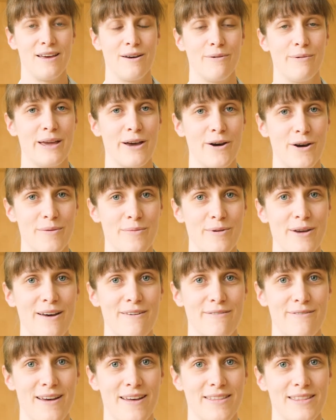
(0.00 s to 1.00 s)
We hope you
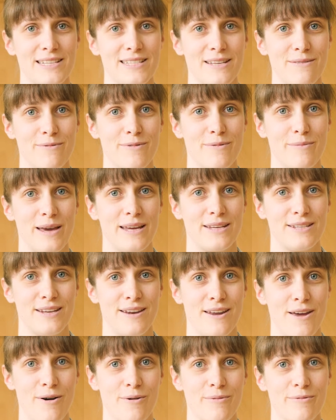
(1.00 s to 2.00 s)
have found this information
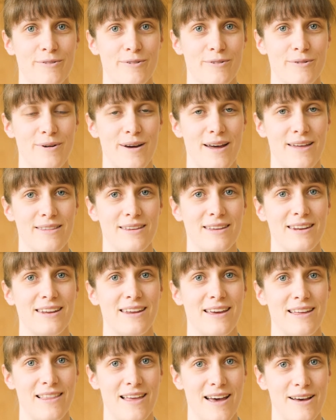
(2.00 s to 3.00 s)
helpful and that
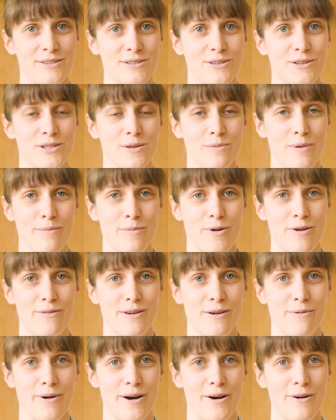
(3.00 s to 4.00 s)
it allows you to be
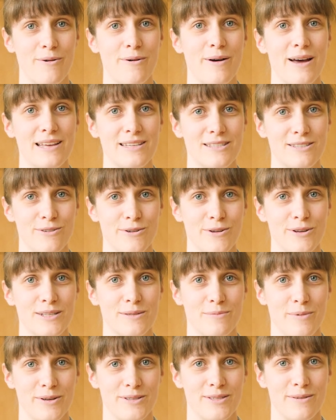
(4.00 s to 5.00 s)
moving well as soon
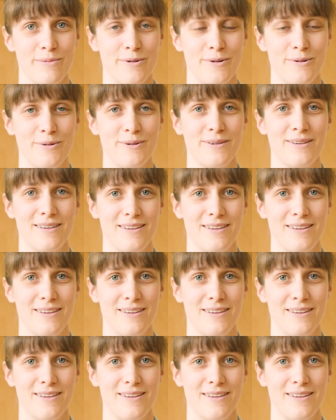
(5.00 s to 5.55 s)
as possible.